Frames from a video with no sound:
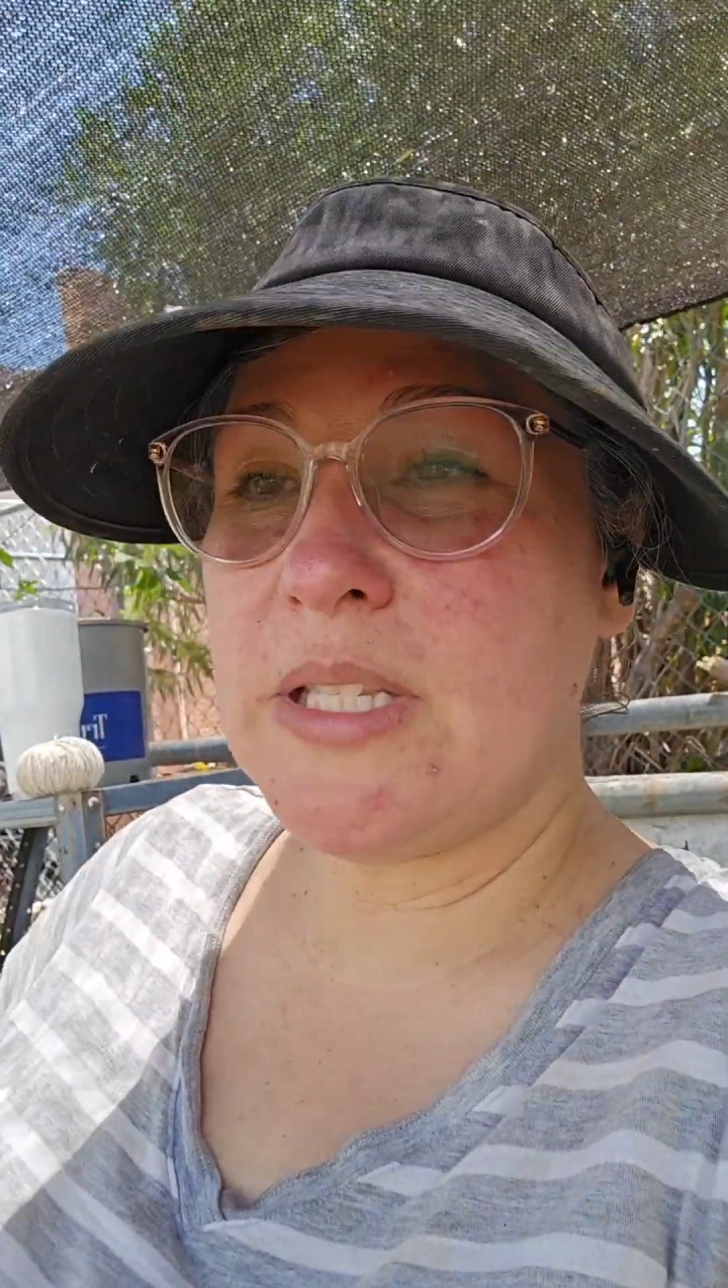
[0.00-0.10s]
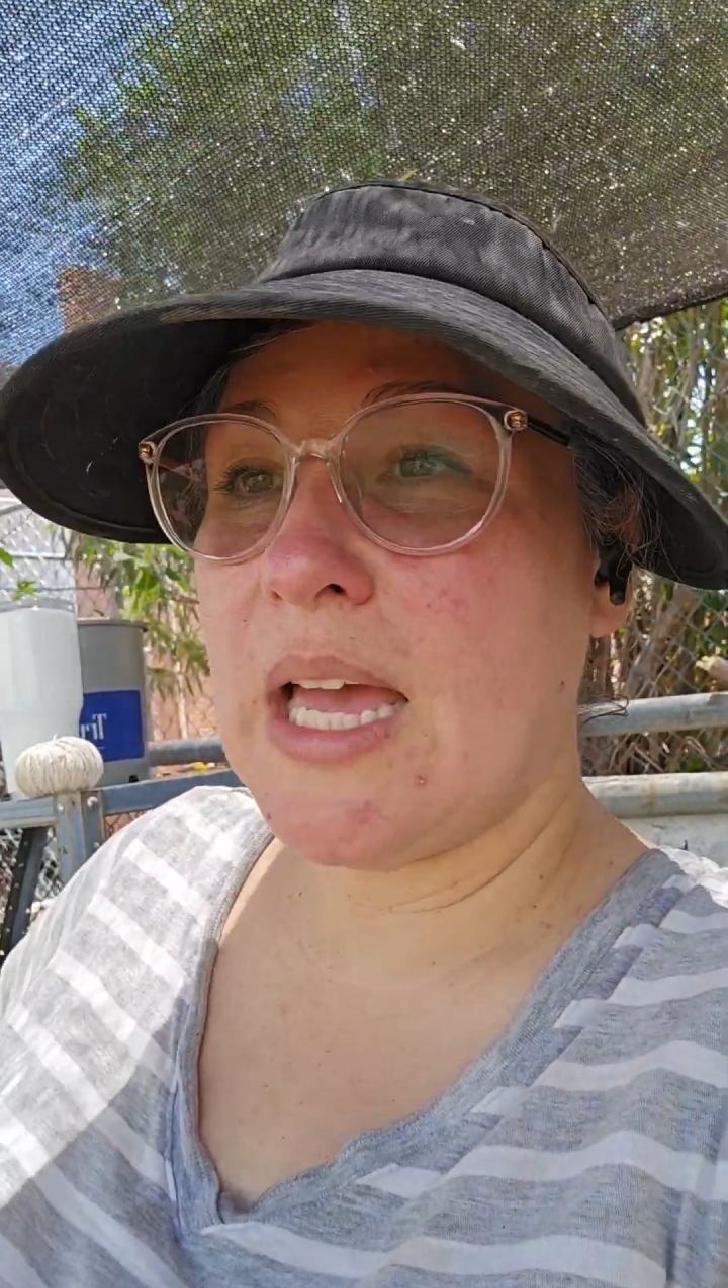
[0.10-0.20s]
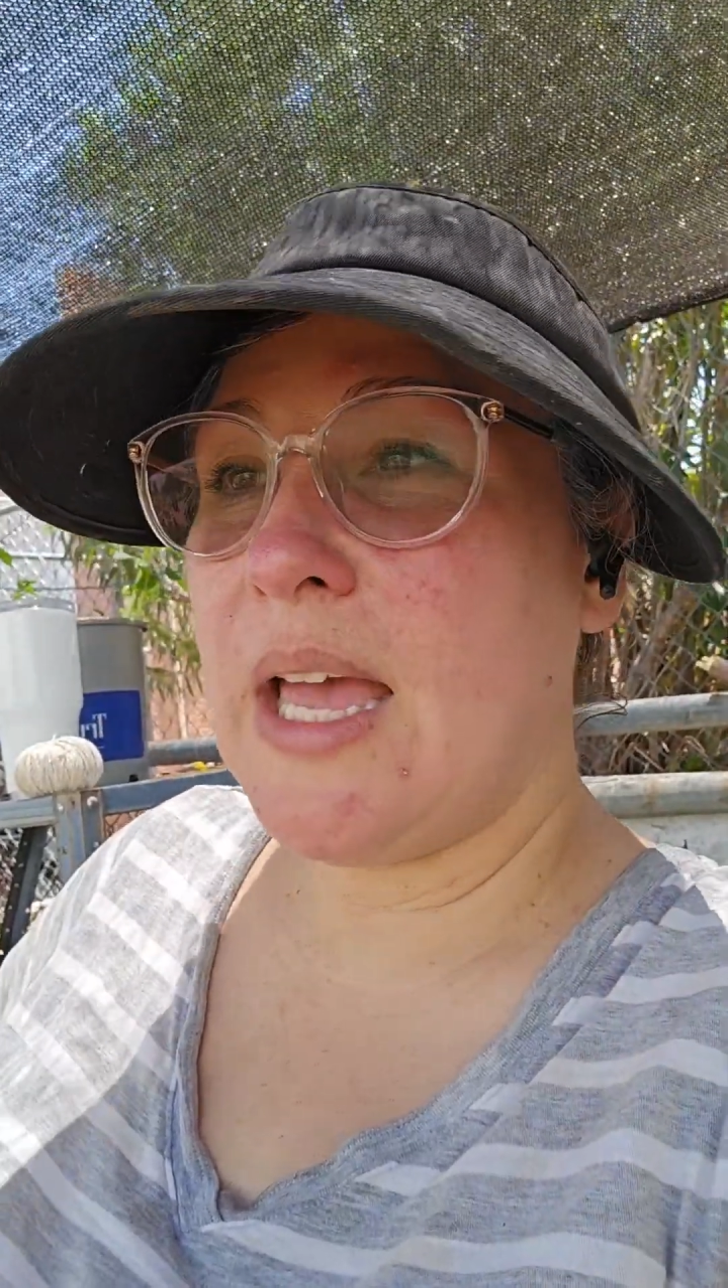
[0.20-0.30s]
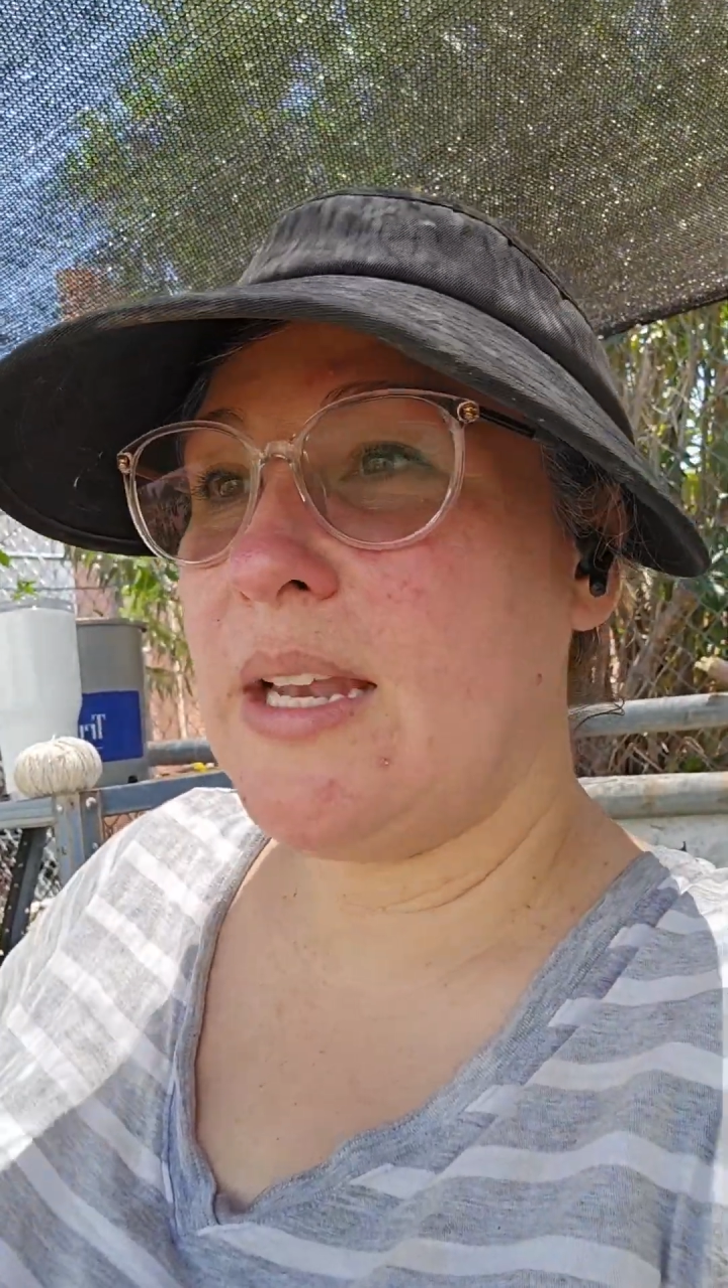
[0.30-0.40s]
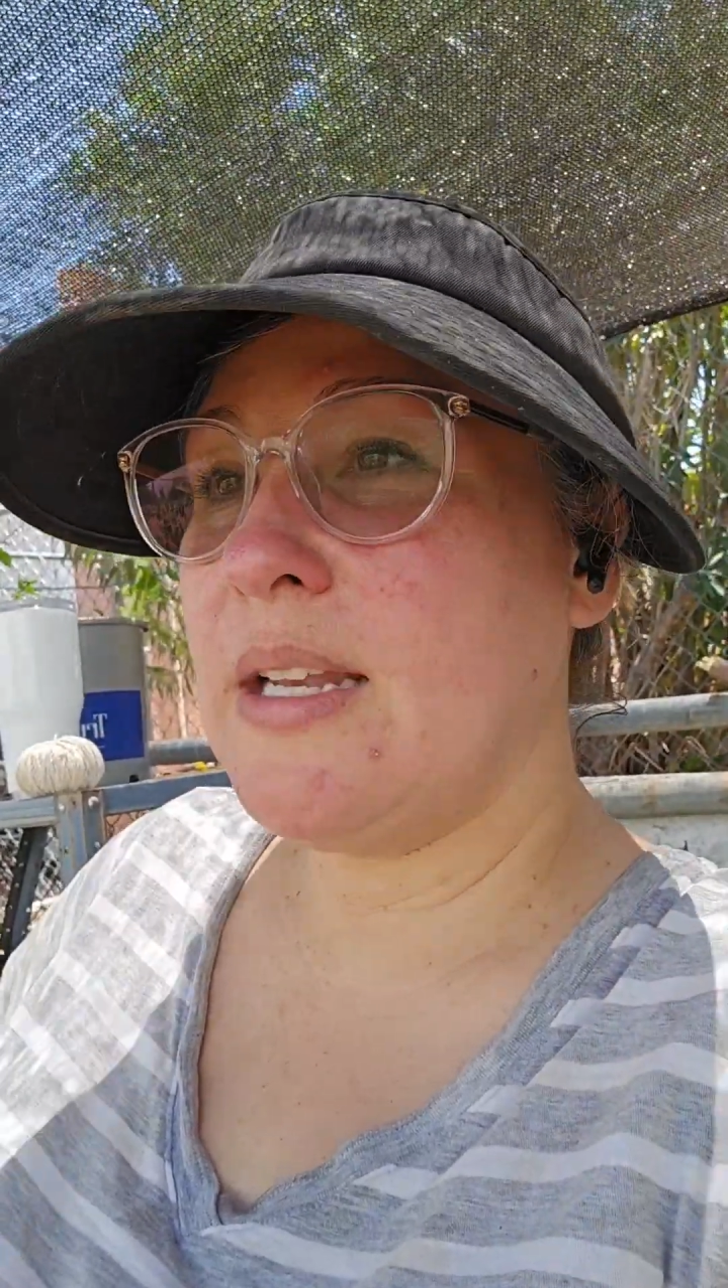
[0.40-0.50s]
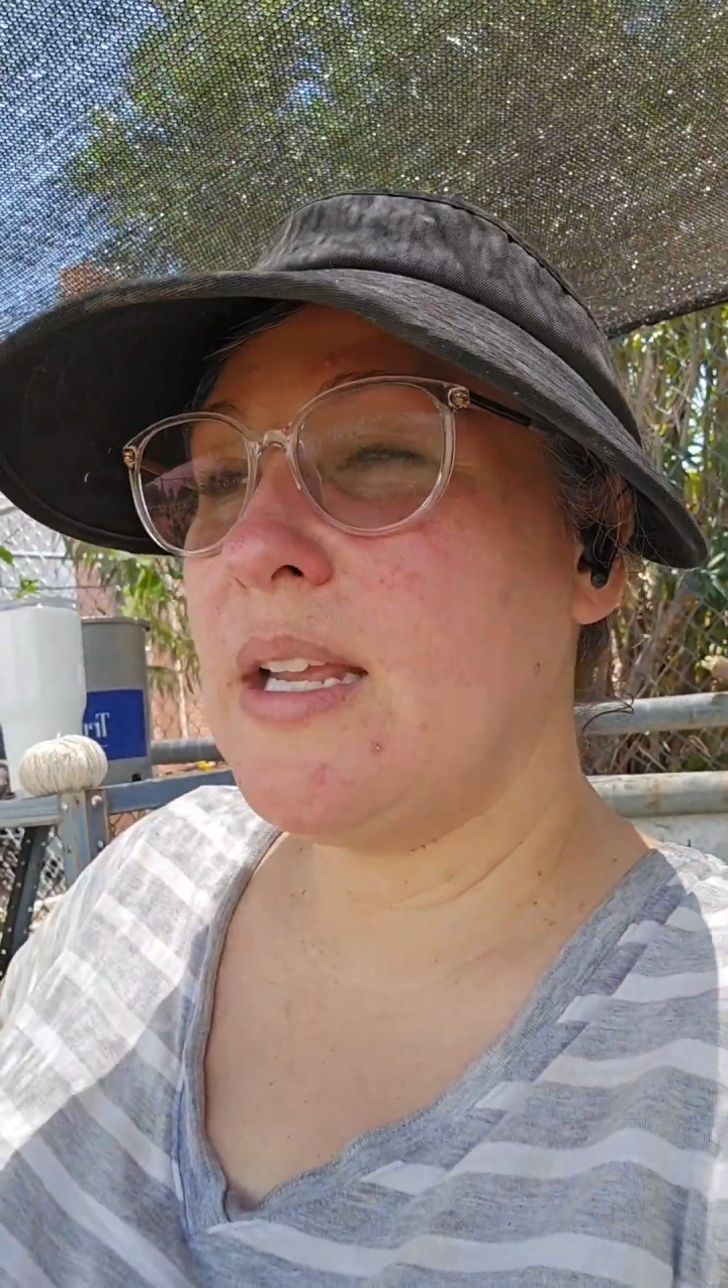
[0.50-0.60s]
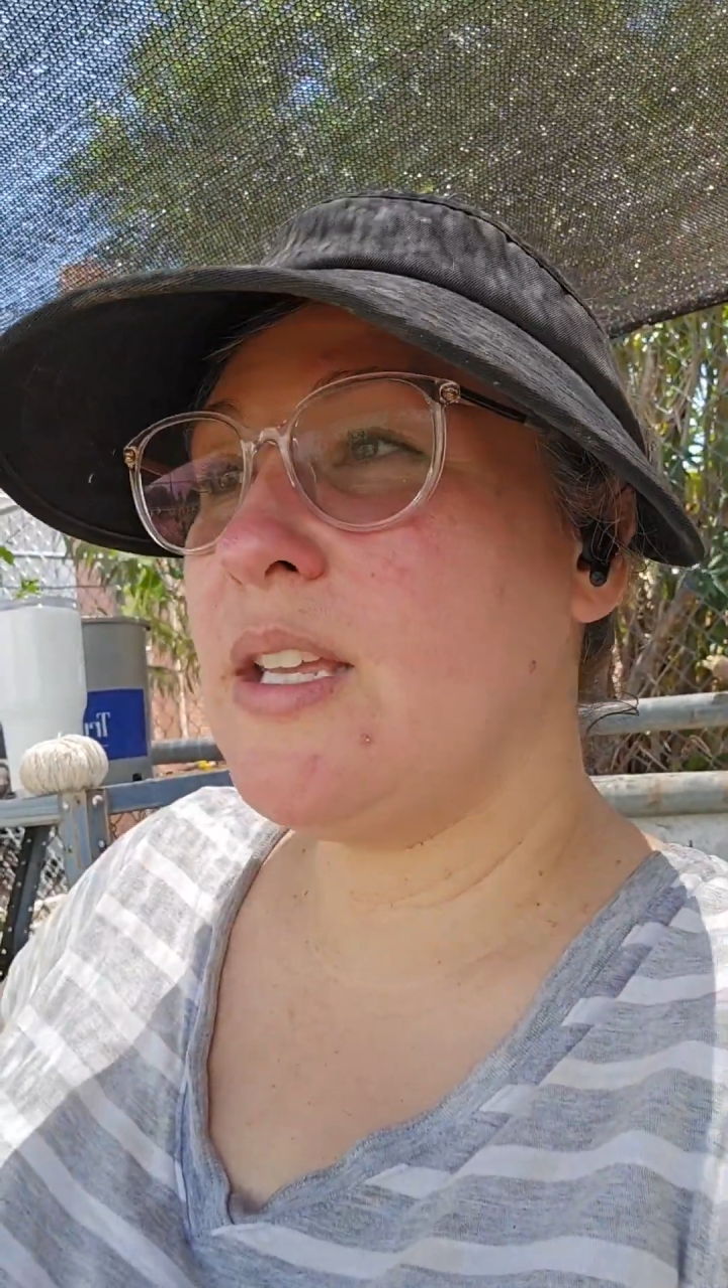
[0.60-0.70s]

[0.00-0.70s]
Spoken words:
done